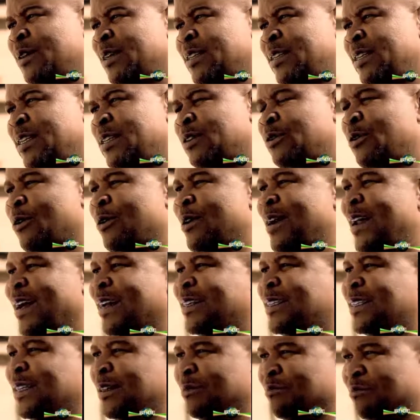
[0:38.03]
the deal
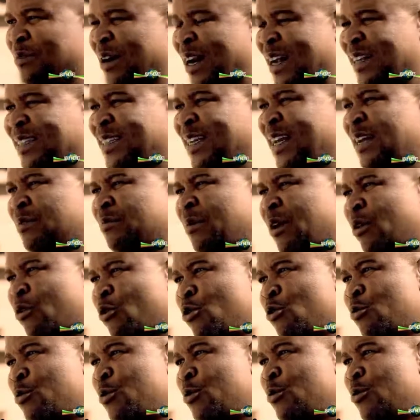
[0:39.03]
connecting Brandt and
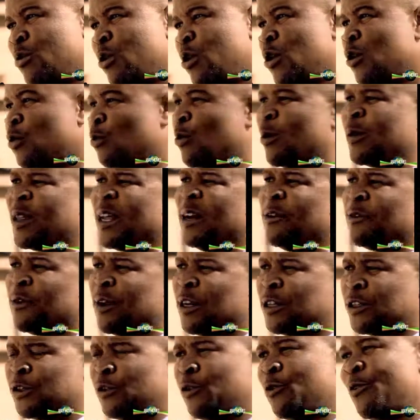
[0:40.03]
Makhubu with enriched